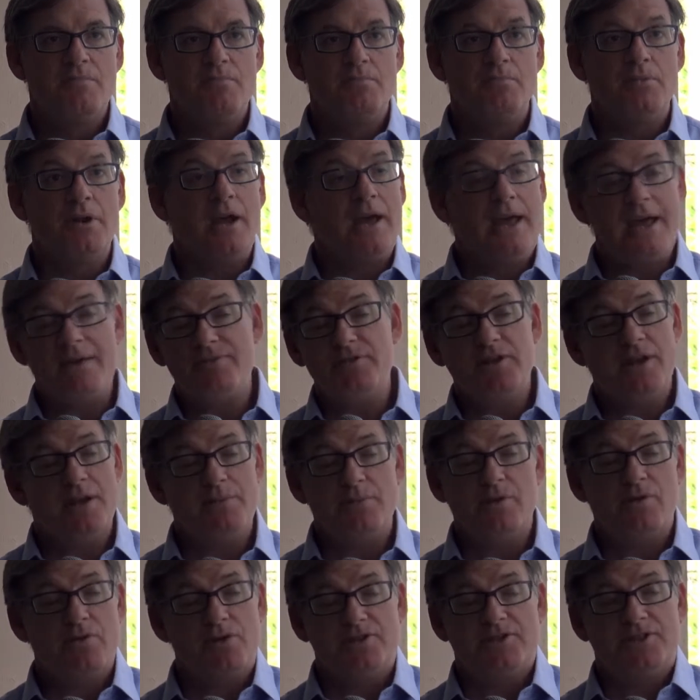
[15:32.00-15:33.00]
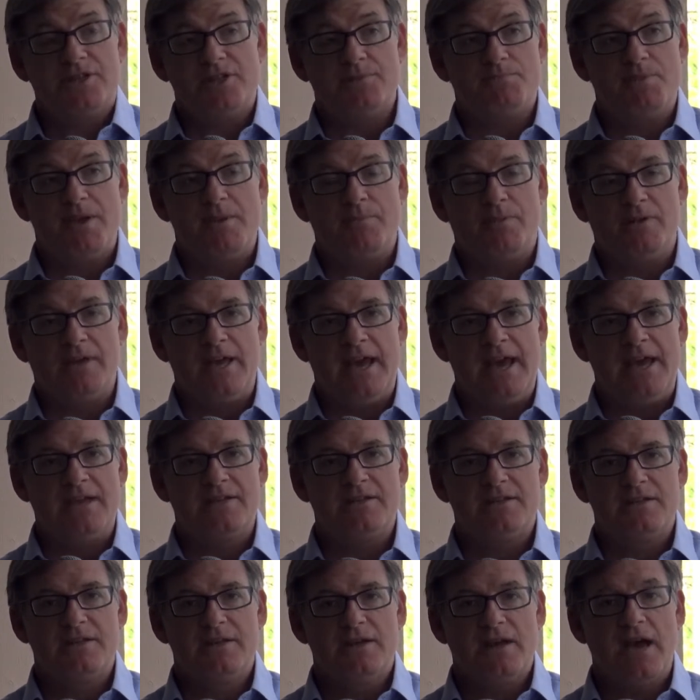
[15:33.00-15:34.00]
But I haven't come across these people
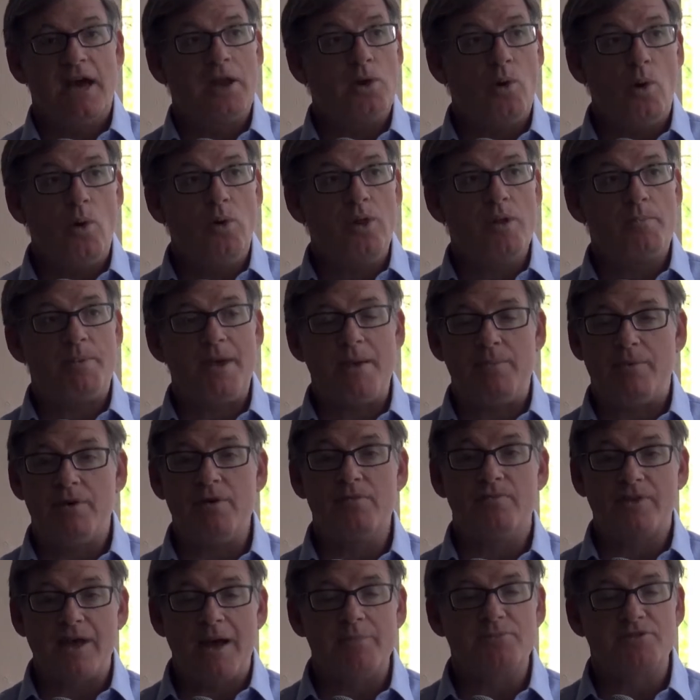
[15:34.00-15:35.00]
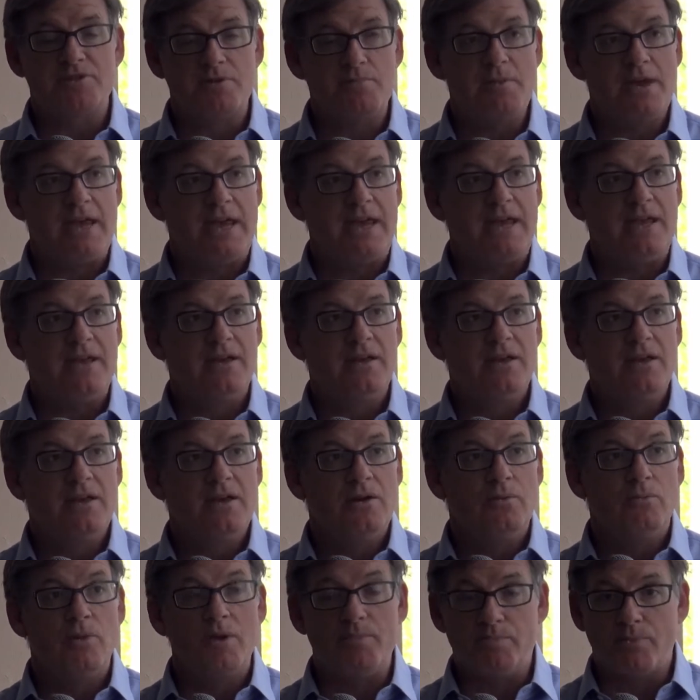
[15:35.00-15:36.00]
yet. And all the people who've come to me
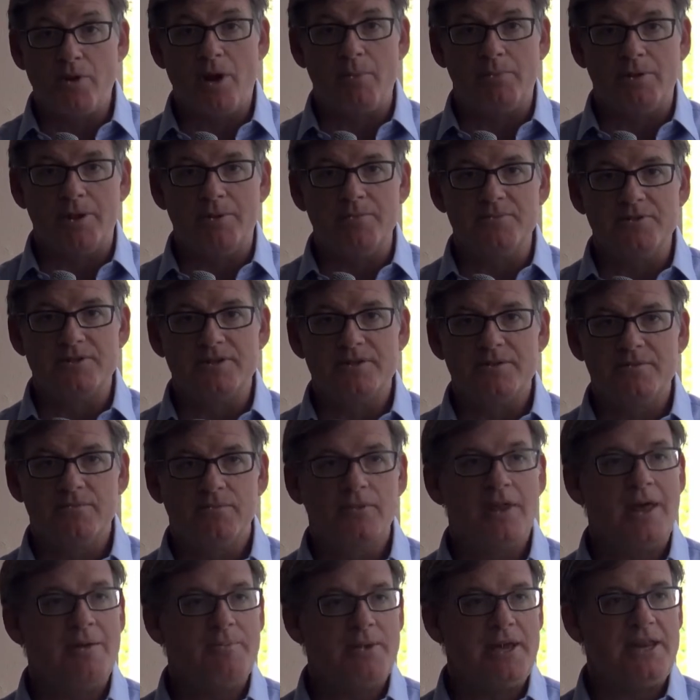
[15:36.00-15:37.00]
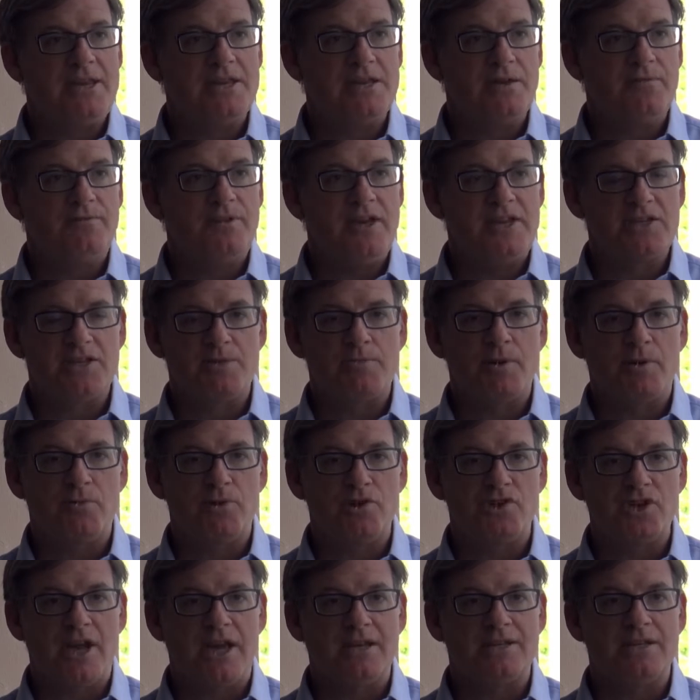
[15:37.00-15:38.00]
with problems, their visas being
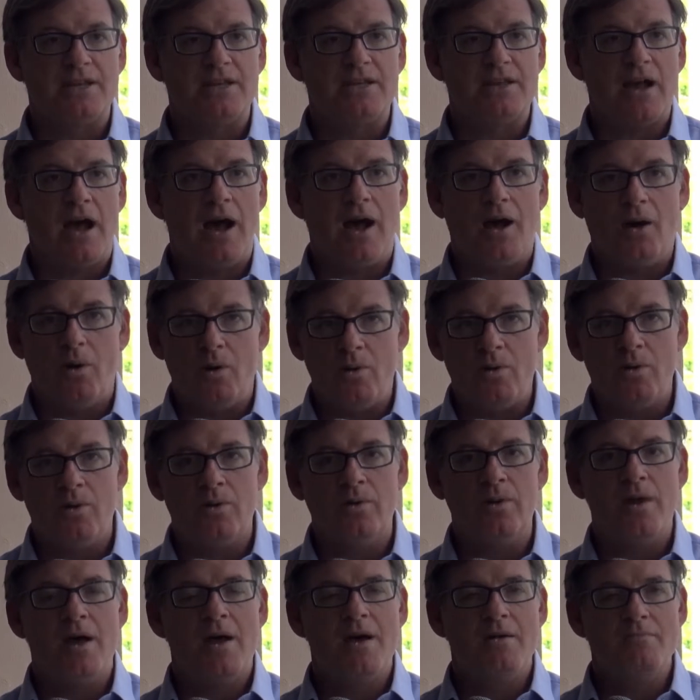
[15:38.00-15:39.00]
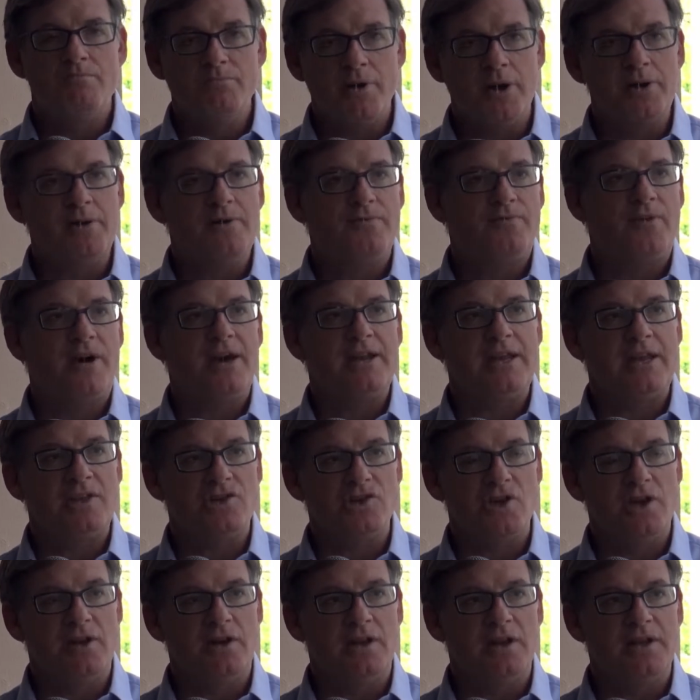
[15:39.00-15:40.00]
rejected, are all bona fide
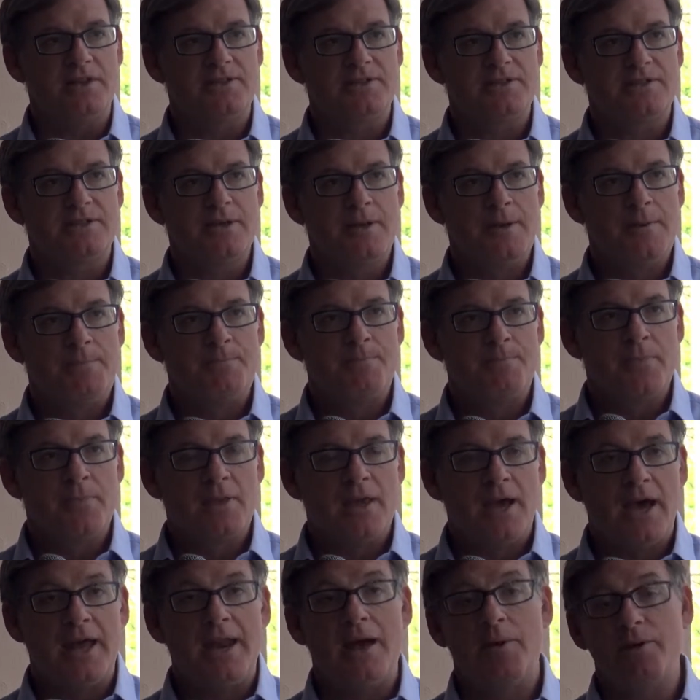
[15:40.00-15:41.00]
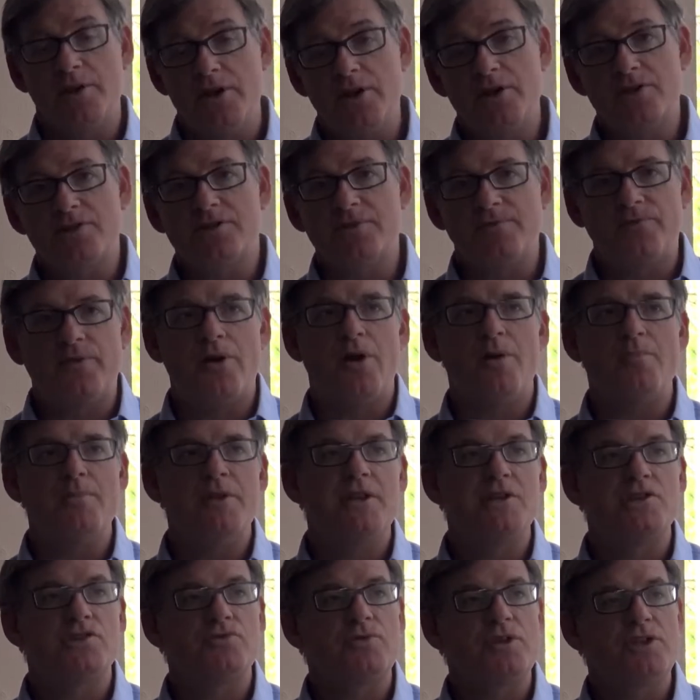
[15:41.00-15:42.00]
journalists. And I would urge the Foreign
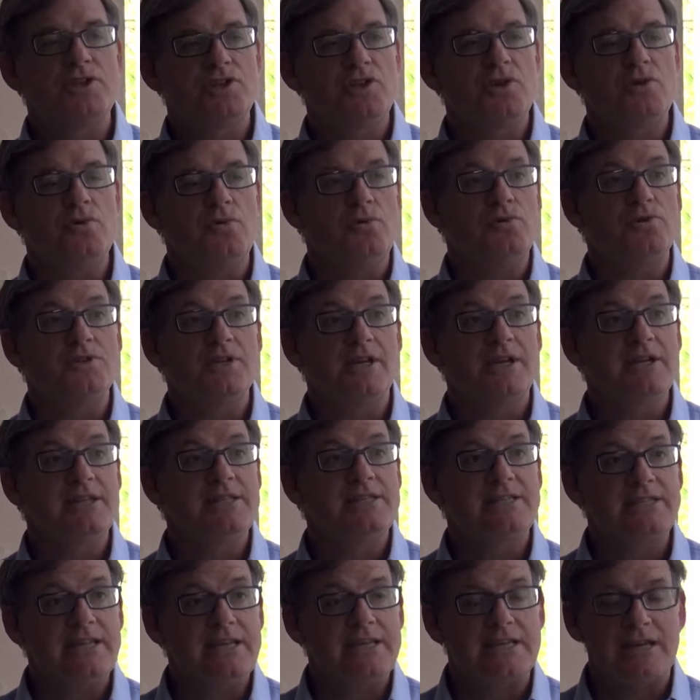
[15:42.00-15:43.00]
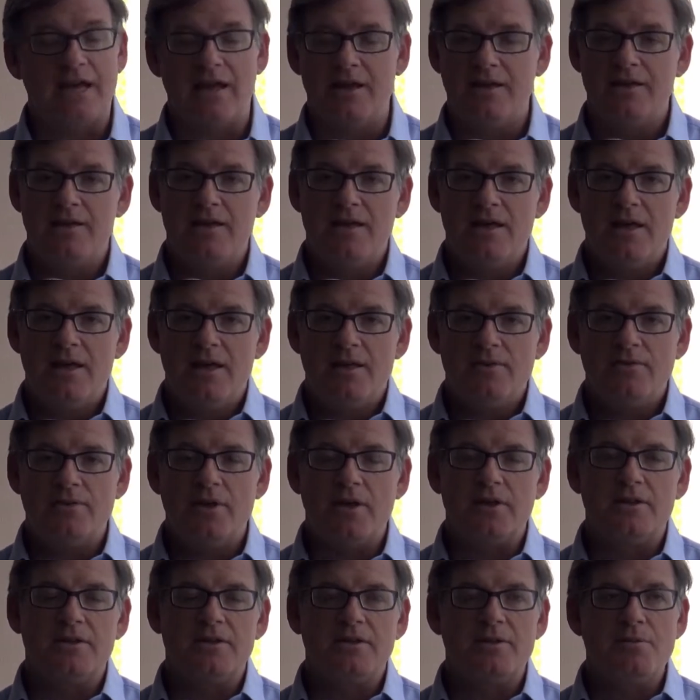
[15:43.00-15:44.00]
Ministry too to consider
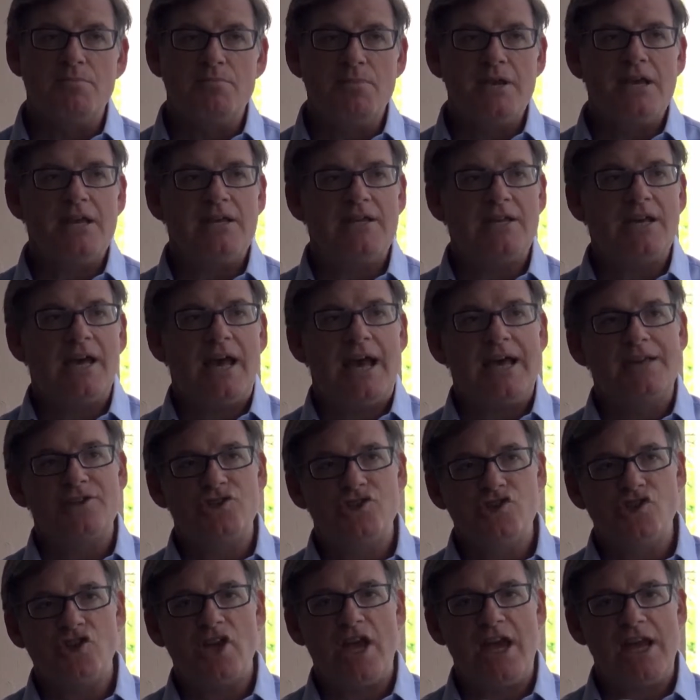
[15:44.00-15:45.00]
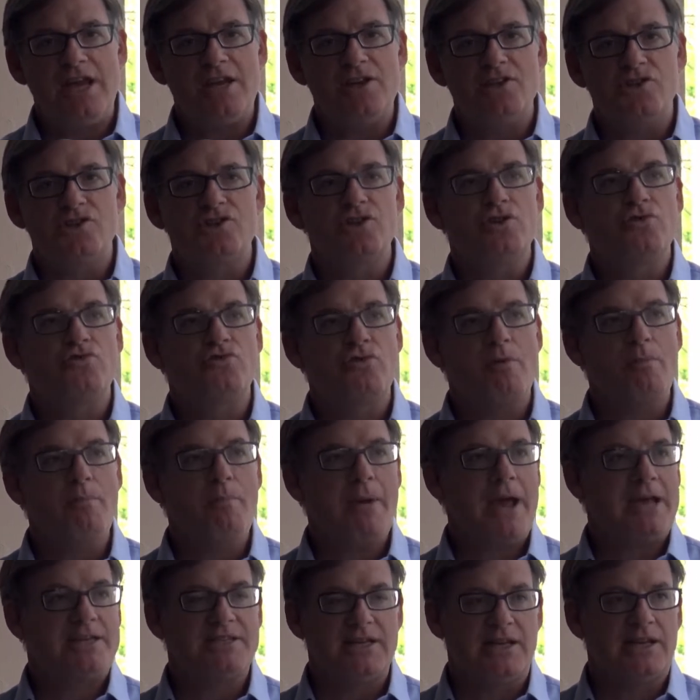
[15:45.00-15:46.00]
that the media has changed
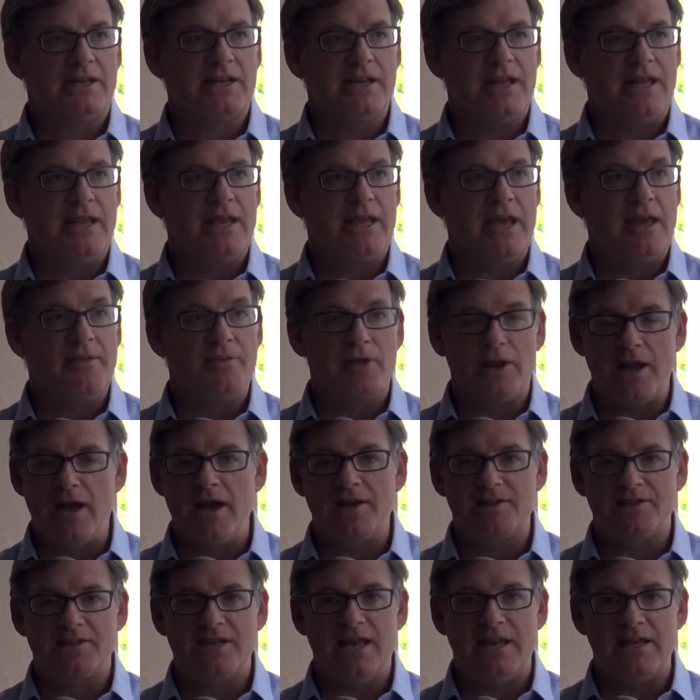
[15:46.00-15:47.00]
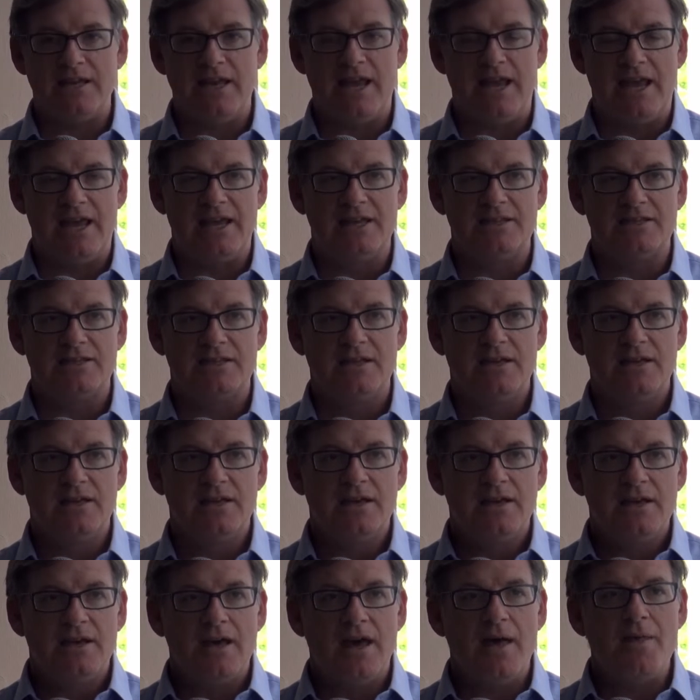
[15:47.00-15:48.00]
dramatically in the last 10 years.
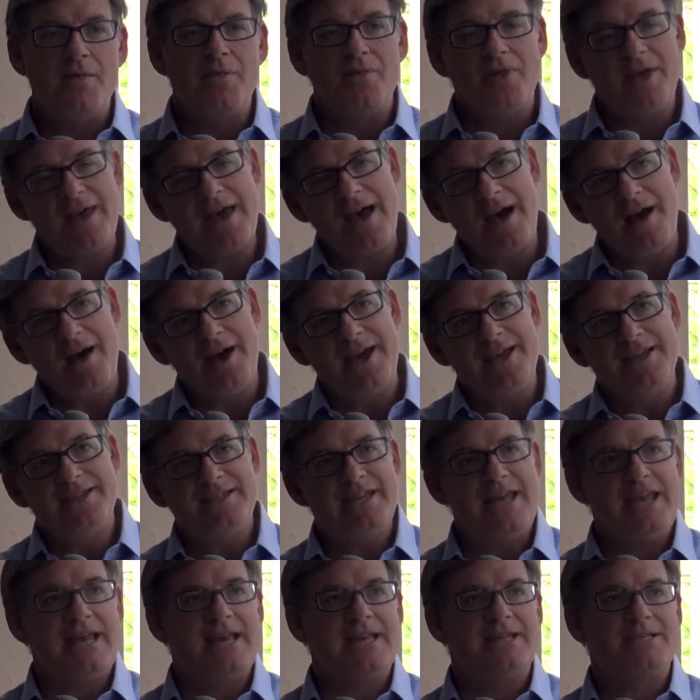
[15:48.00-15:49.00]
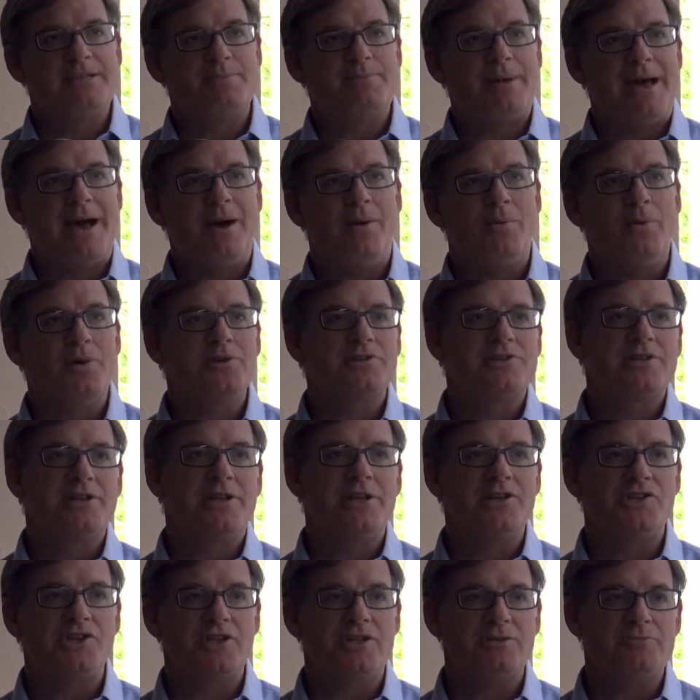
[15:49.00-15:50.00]
And their ideas about what's a
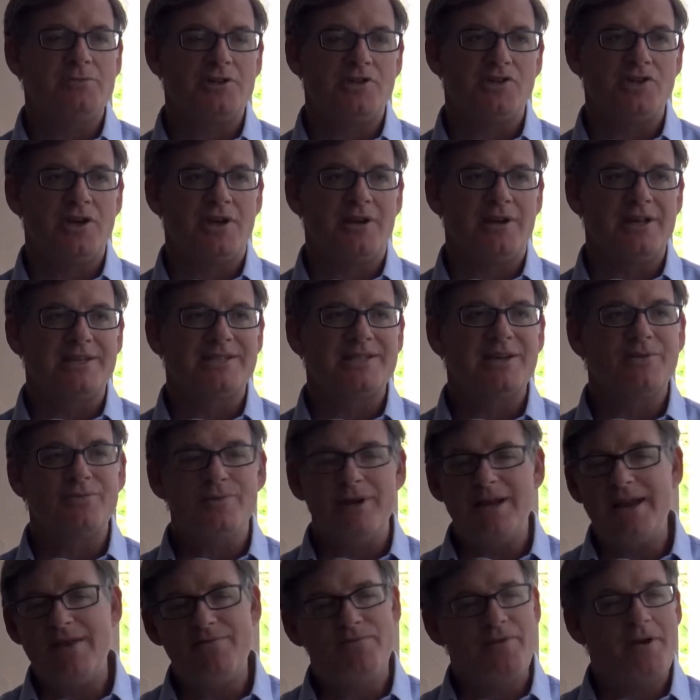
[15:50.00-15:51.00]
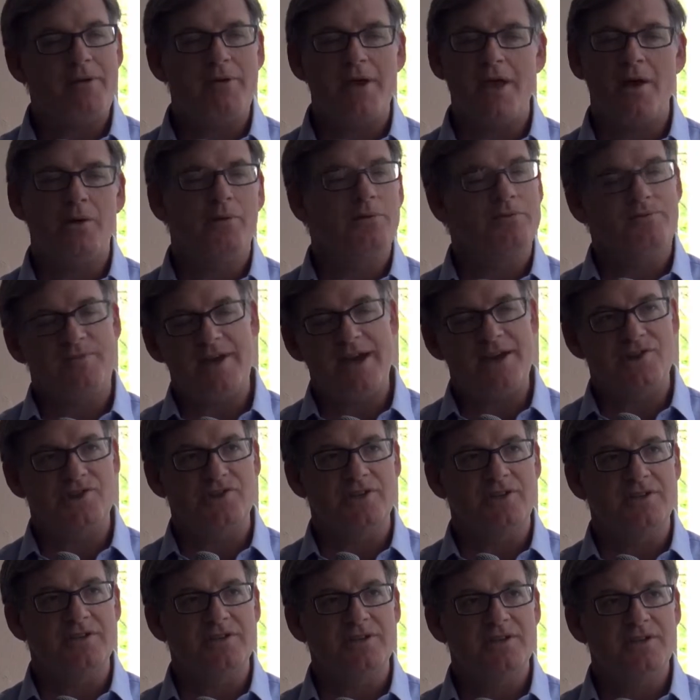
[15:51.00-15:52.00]
legitimate journalist are really very
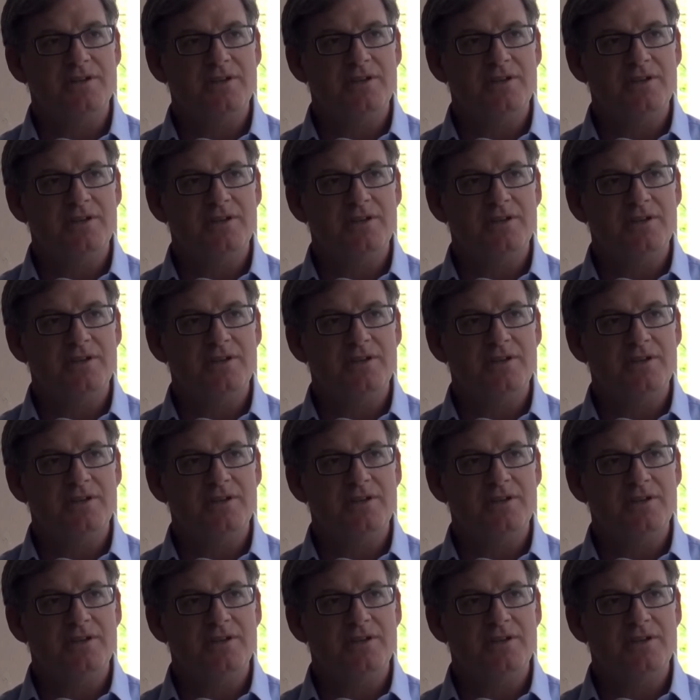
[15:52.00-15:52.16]
old-fashioned.